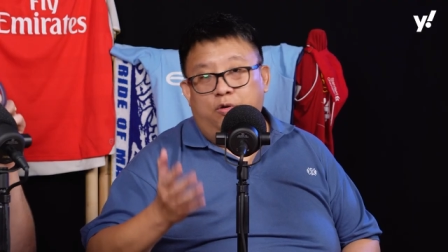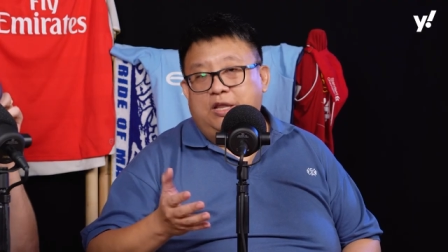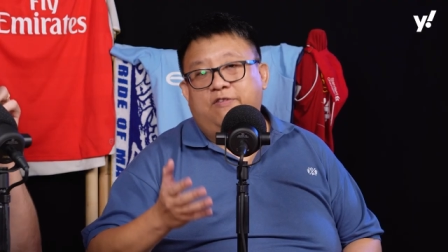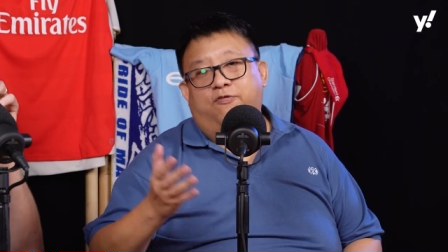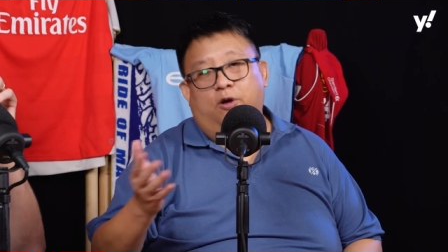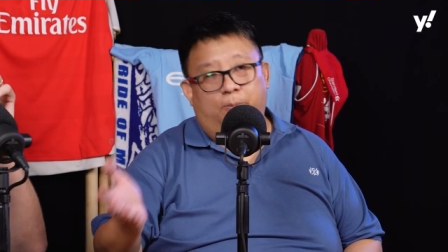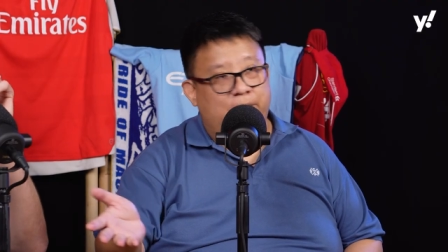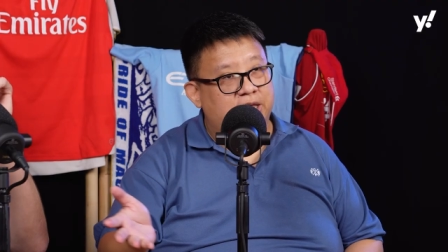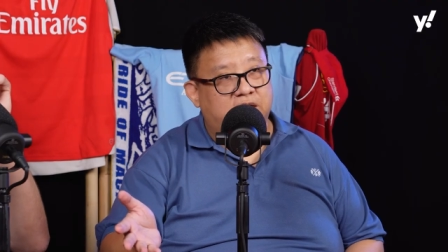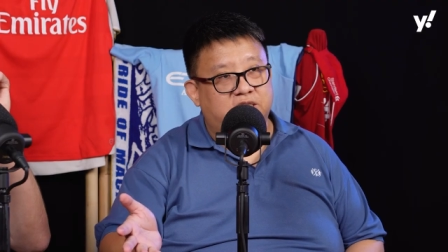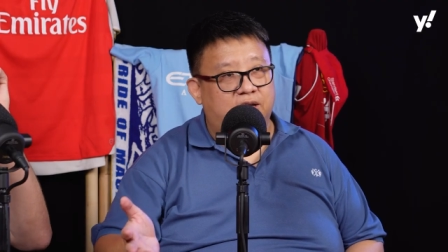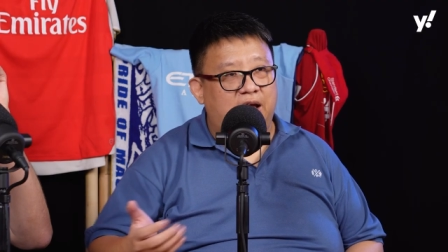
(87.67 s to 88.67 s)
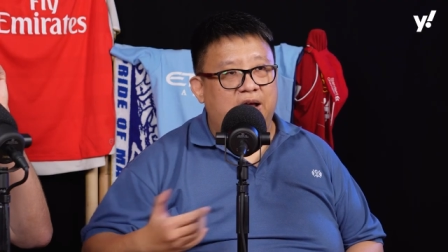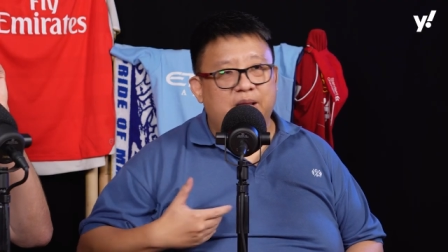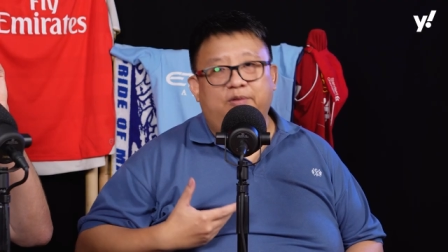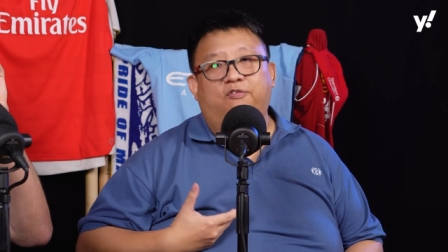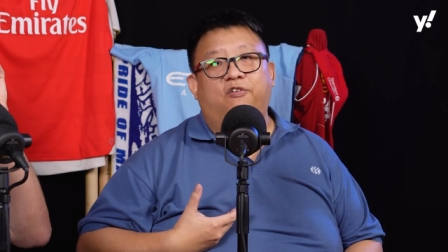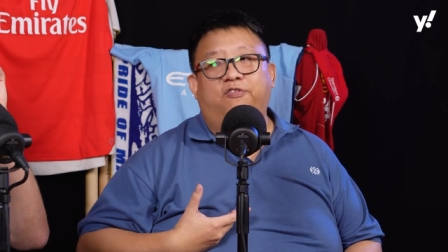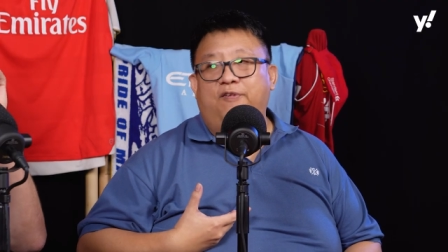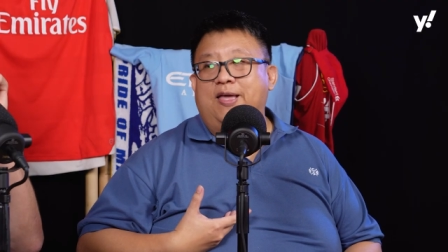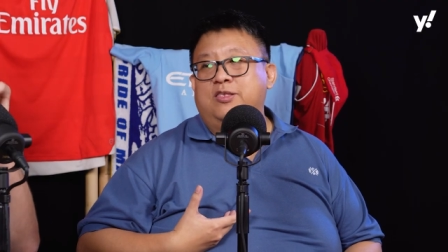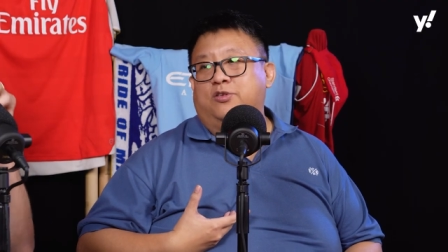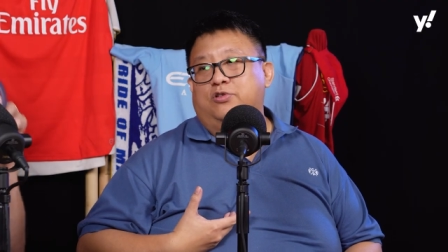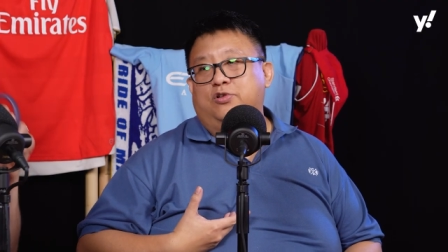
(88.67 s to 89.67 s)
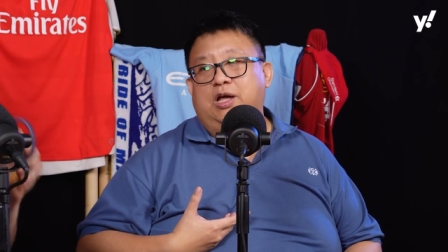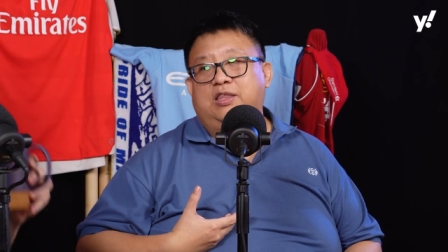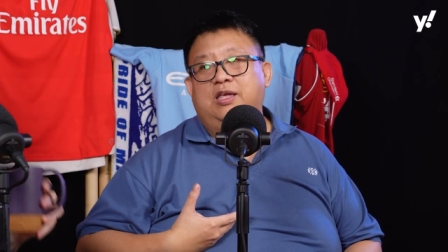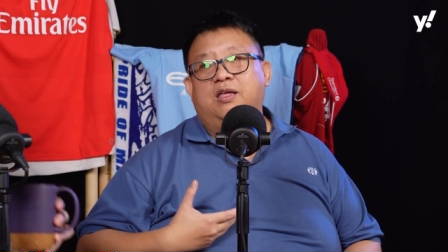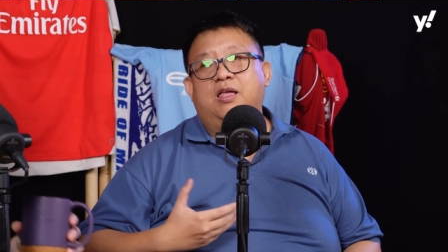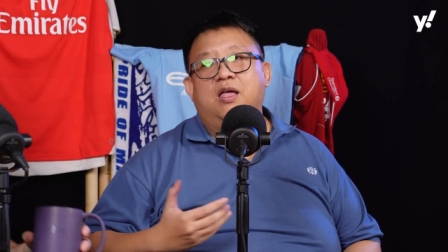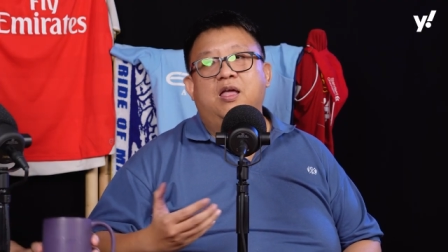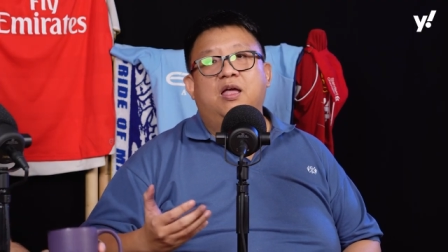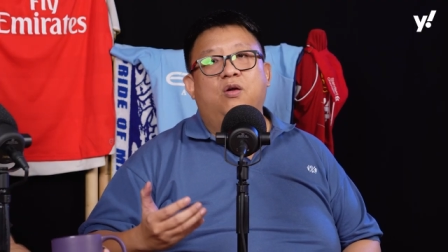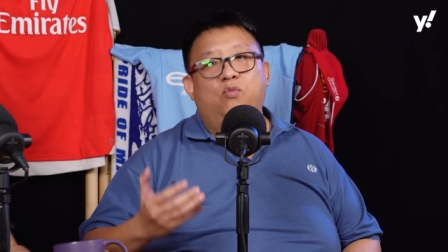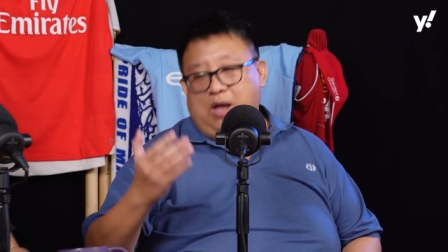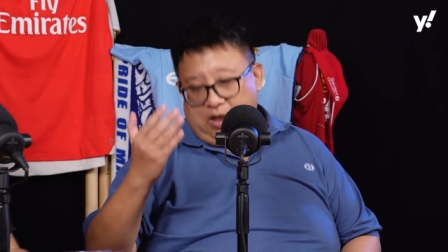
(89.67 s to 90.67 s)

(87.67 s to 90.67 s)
only for players, I think for fans also. I think we